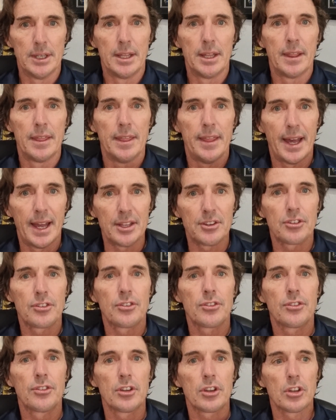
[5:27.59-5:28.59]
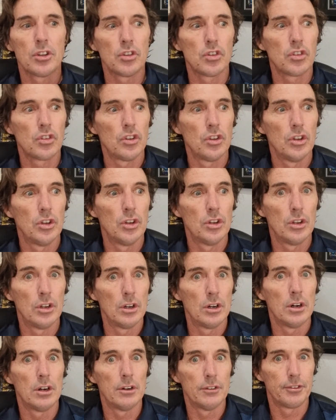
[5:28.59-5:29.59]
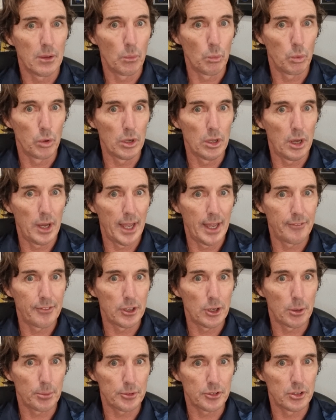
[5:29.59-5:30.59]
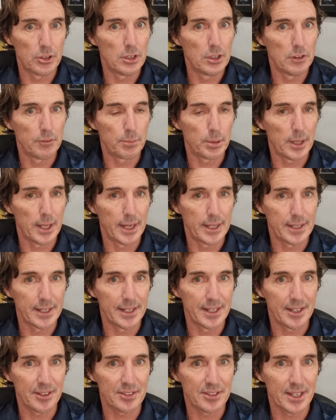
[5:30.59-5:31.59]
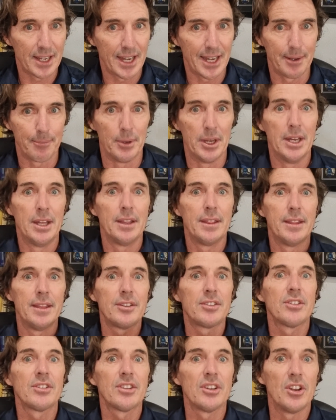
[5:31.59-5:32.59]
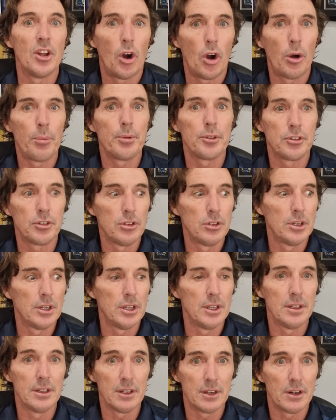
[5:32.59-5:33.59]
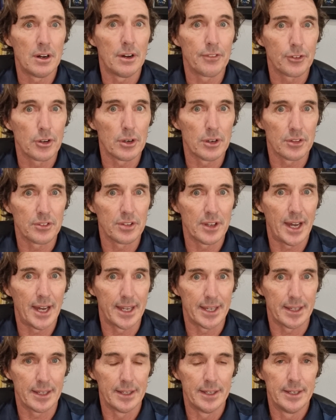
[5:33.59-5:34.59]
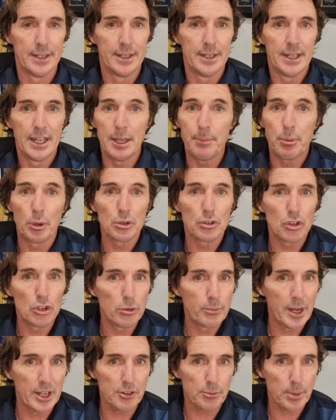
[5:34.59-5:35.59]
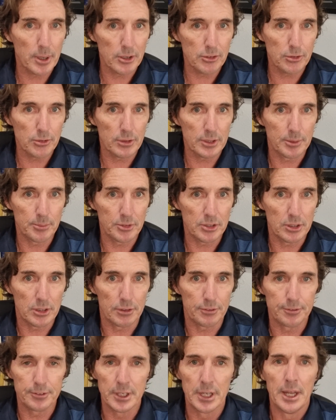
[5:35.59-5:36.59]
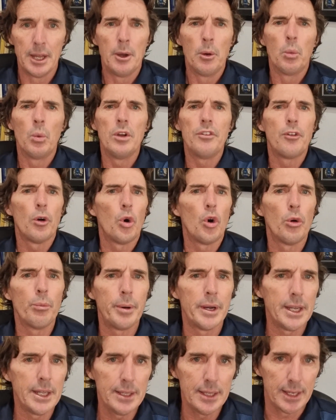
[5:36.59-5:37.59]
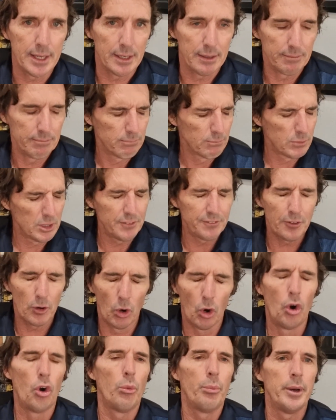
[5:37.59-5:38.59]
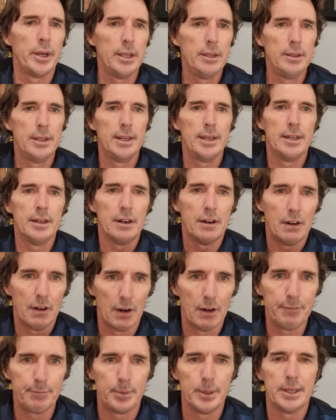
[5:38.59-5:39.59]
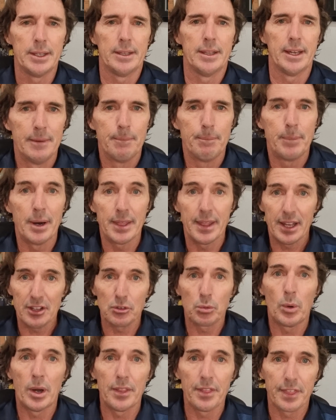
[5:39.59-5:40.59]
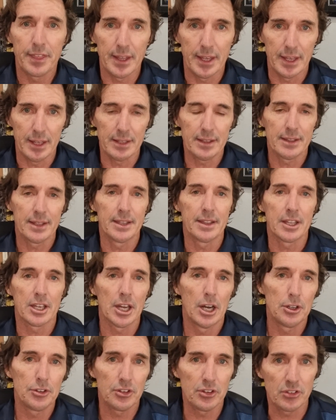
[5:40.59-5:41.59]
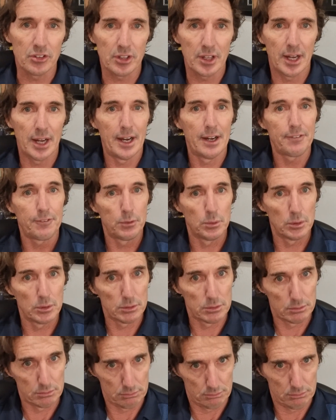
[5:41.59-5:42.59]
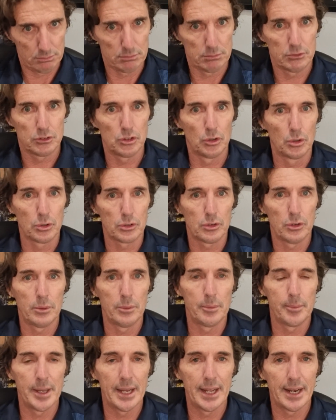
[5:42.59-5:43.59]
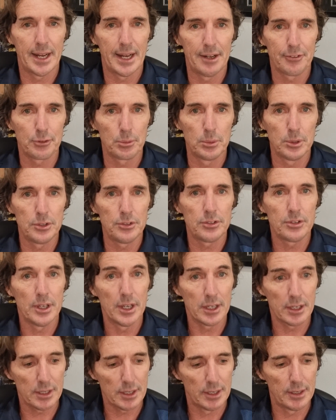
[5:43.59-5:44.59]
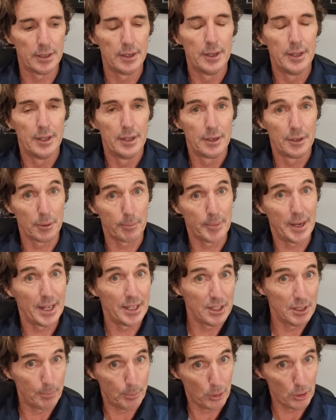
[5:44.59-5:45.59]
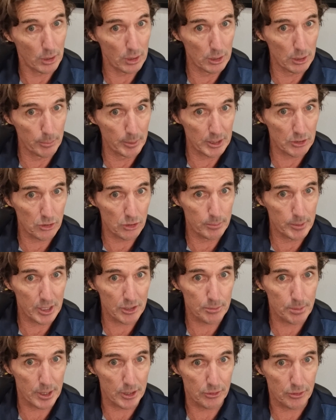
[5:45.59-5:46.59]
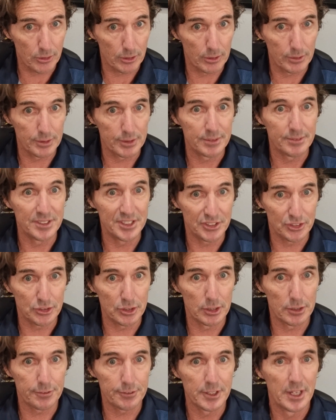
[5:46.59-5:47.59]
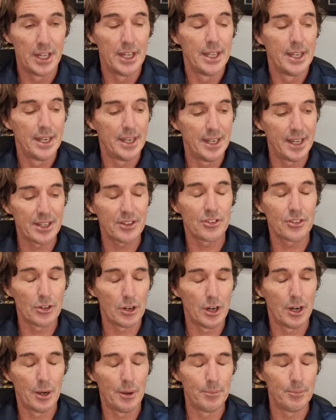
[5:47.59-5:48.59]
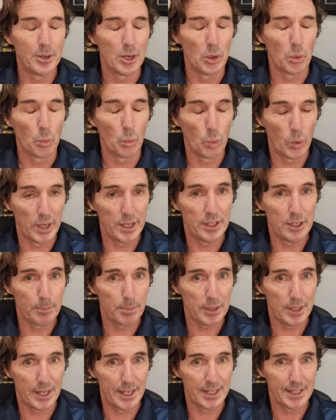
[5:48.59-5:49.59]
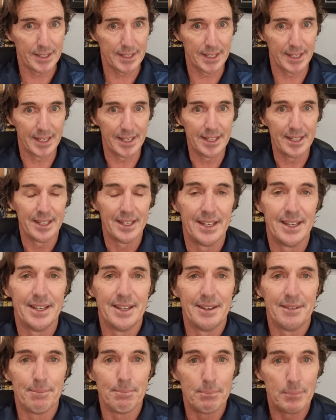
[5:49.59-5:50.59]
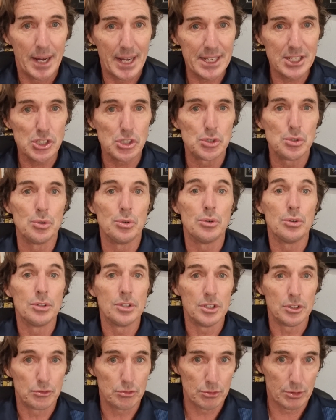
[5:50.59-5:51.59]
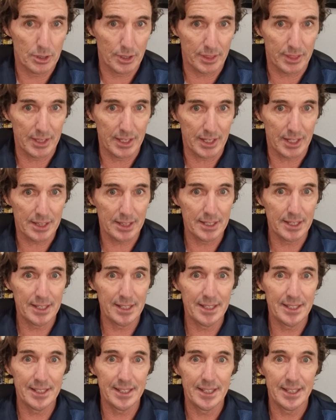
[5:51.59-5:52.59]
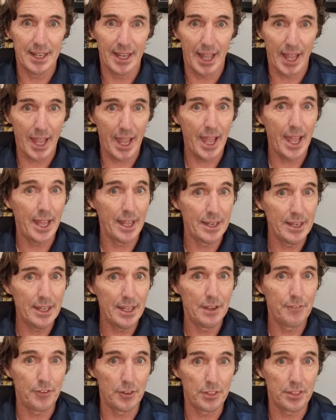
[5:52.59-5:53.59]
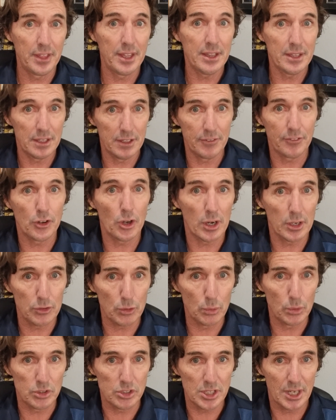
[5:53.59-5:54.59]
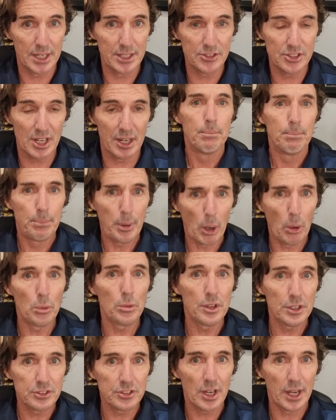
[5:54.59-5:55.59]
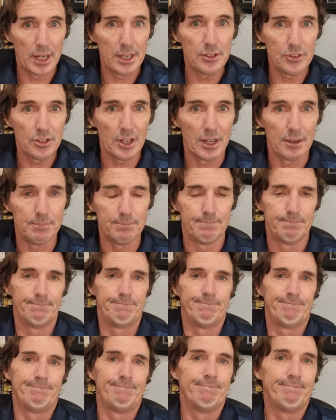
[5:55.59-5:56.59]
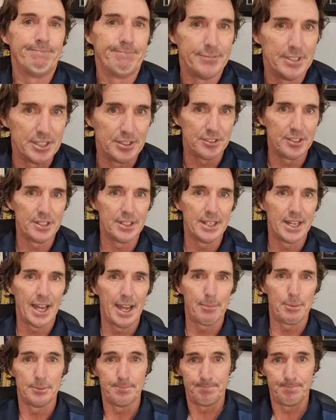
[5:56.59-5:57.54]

That's the concern of, will I have the opportunity of playing the next game? This is an opportunity that I've got to take. He put too much pressure on himself. We've all been there. We've all been there. I've been there. But that's one thing that the coaching staff will talk to him about afterwards and go, look, mate, you put a little bit too much pressure on yourself. Next time when you're playing there, make sure you try and think clearly. And if you think that you've got to do a change-up, bowl the change-up. It didn't happen.